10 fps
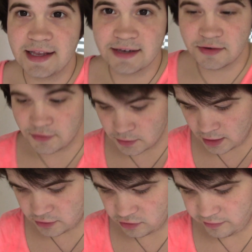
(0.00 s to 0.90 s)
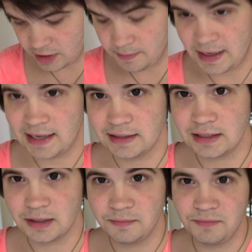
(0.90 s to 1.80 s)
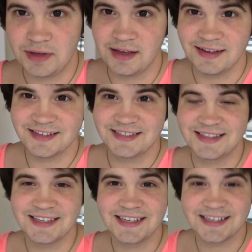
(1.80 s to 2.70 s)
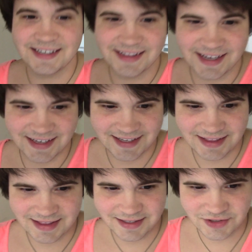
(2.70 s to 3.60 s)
needed to do laundry very badly because the, like, the